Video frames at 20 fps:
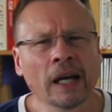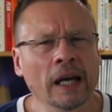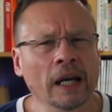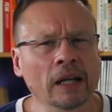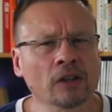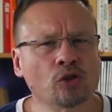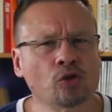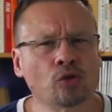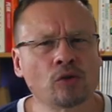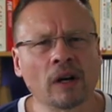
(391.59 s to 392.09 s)

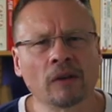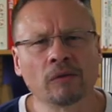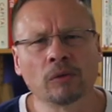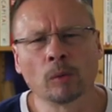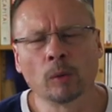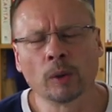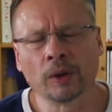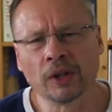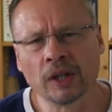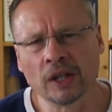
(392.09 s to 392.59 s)
and
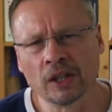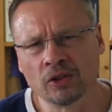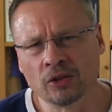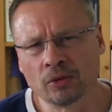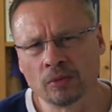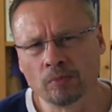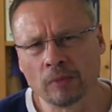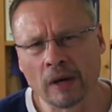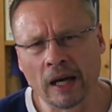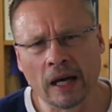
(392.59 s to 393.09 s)
travel with
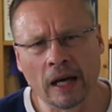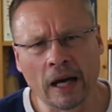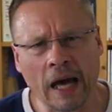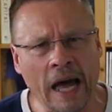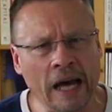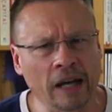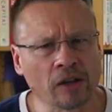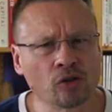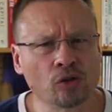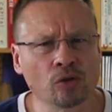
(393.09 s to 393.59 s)
these
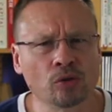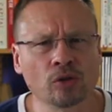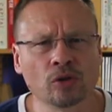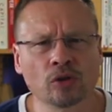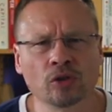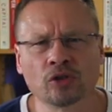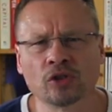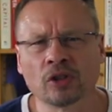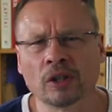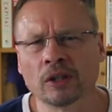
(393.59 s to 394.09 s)

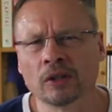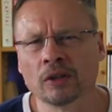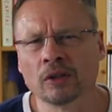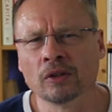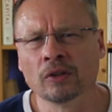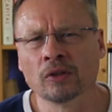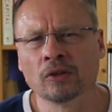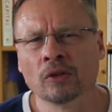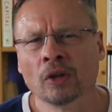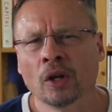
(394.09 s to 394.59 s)
actors
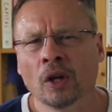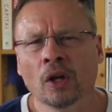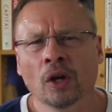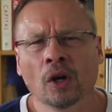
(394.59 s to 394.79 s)
and